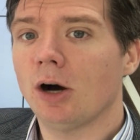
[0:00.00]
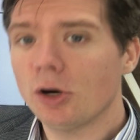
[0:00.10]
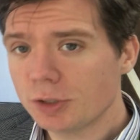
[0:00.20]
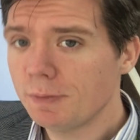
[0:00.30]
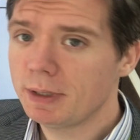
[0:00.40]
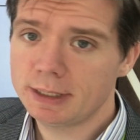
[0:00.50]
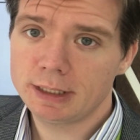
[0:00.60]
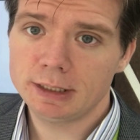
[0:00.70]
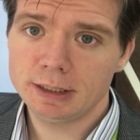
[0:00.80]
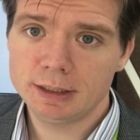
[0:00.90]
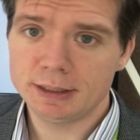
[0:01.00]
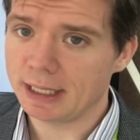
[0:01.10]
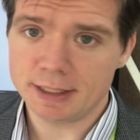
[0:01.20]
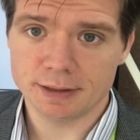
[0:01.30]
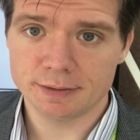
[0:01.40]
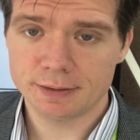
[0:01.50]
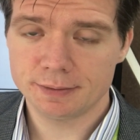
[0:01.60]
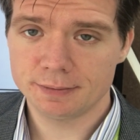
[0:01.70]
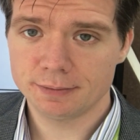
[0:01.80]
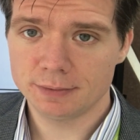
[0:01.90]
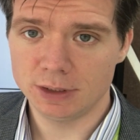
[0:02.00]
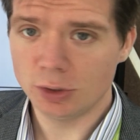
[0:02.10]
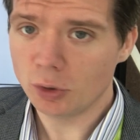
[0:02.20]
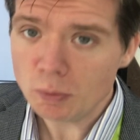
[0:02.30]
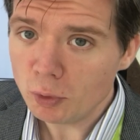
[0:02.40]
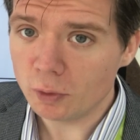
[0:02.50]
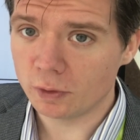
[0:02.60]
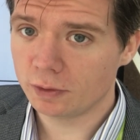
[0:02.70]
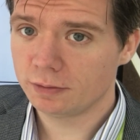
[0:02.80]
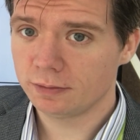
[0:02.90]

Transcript: Automatically dative. You don't move.